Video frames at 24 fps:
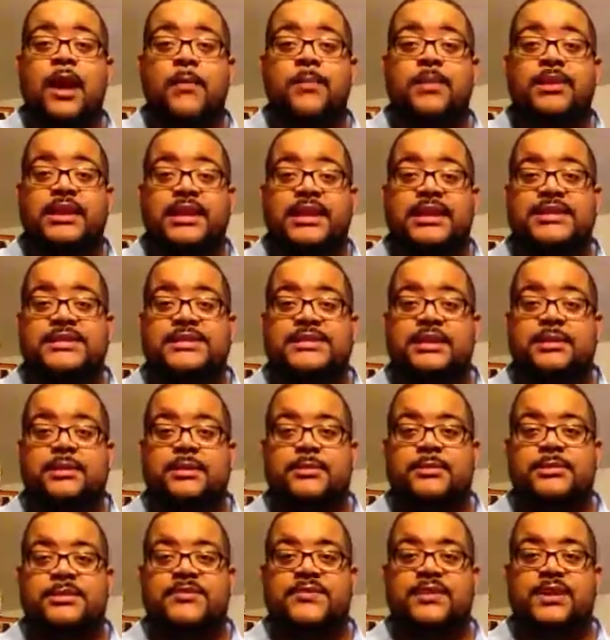please thumbs
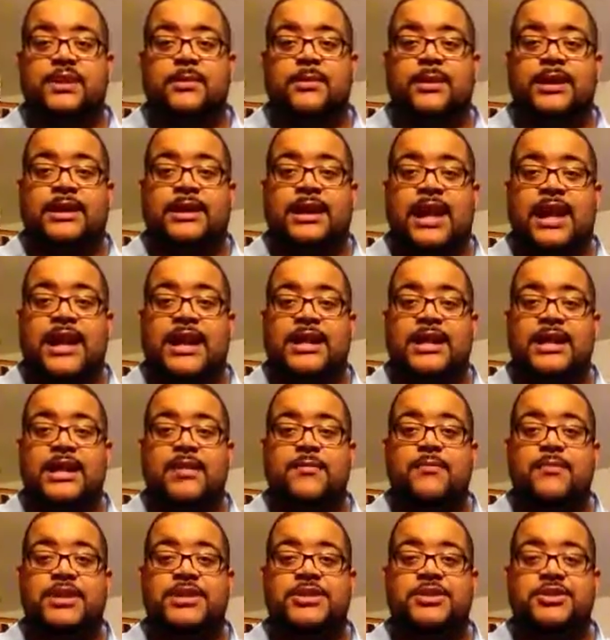up this video by liking
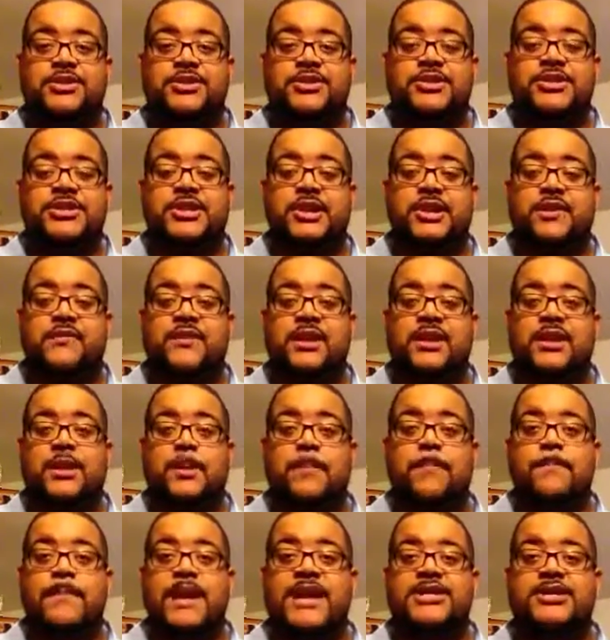it. Make sure you share the video.
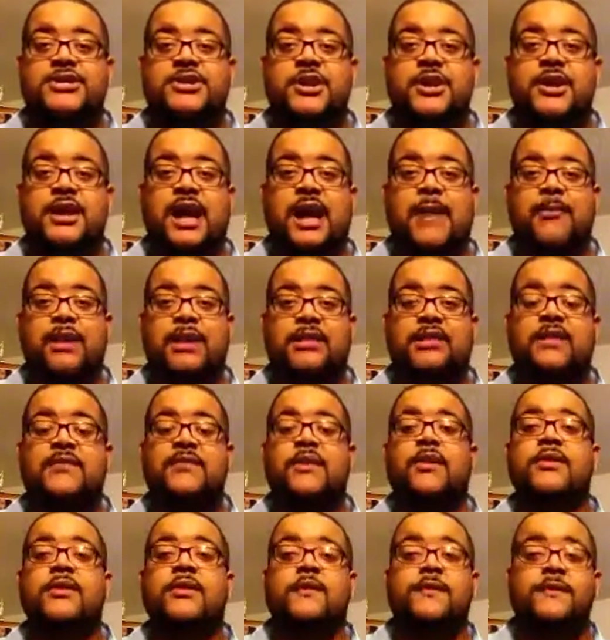Make sure you comment If you've
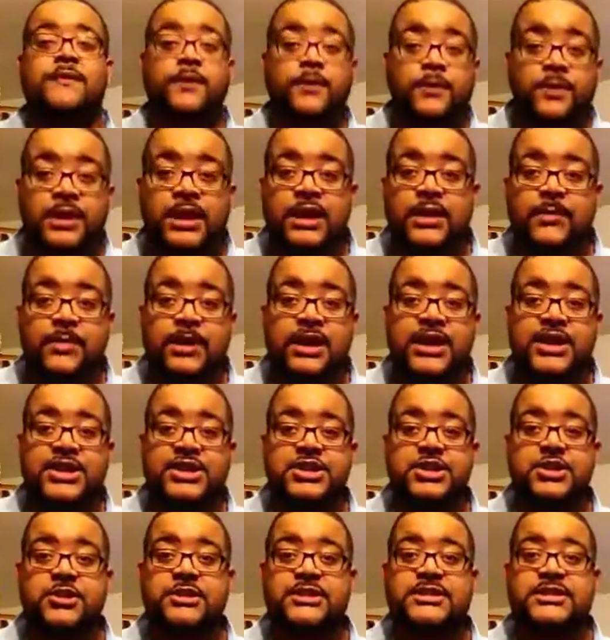heard the full EP,
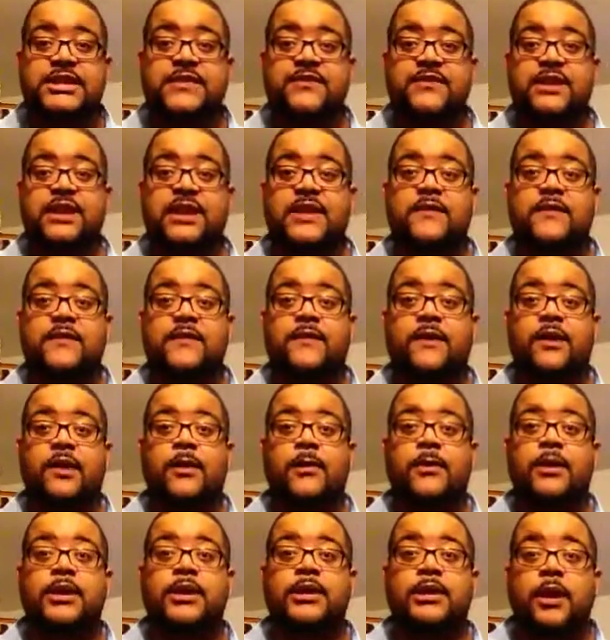Sugar Symphony,
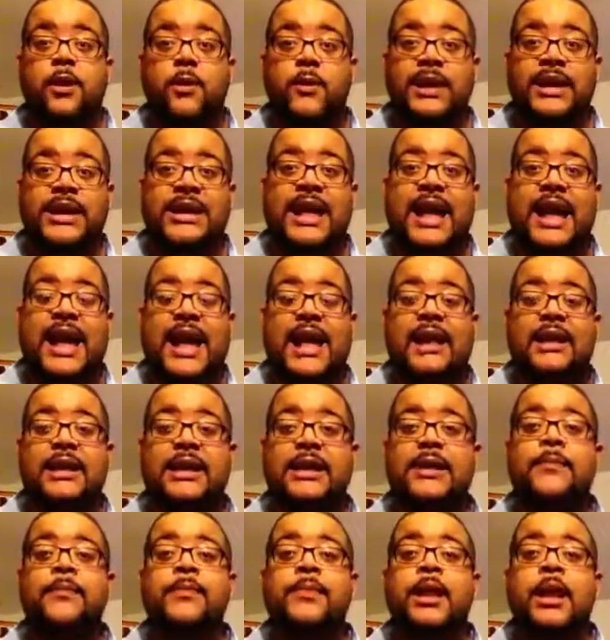from Chloe and Halle.